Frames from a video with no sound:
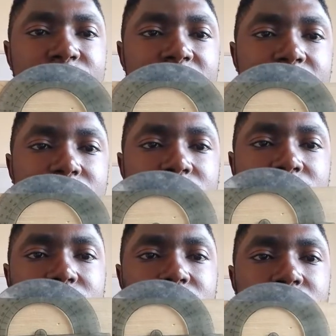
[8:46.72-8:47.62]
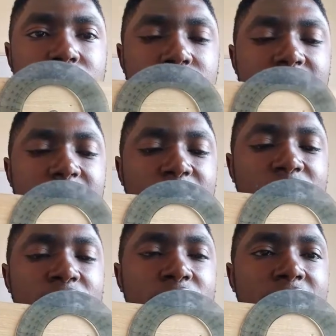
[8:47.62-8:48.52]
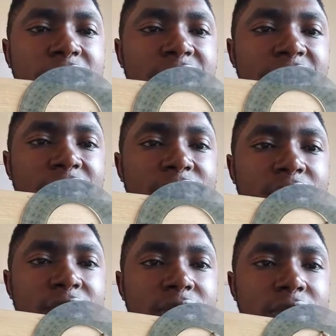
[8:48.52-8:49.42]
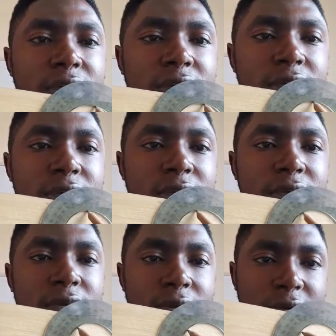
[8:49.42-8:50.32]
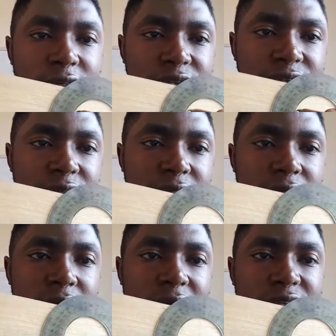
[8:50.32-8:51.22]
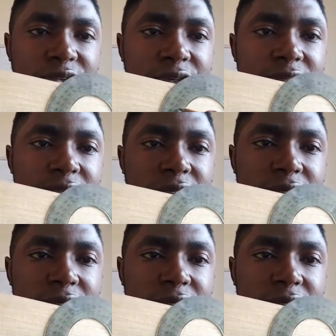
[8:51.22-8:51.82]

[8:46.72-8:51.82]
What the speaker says: Now, you can follow it carefully and draw it.